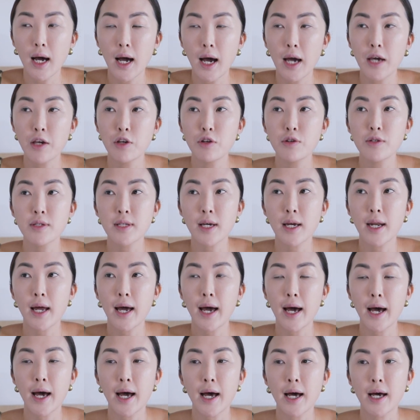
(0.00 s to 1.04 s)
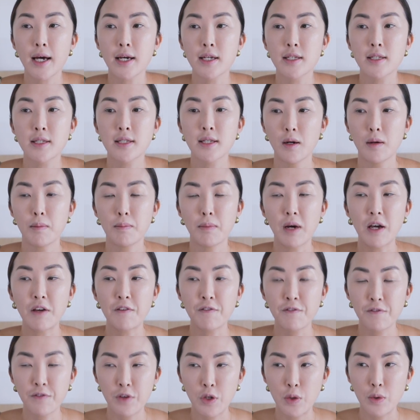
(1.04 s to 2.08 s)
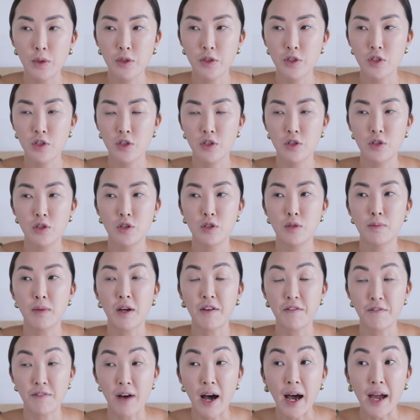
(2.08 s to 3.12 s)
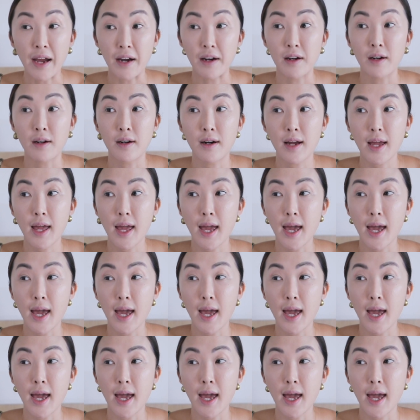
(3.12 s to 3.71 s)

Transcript: I use that as my fuel to my fire.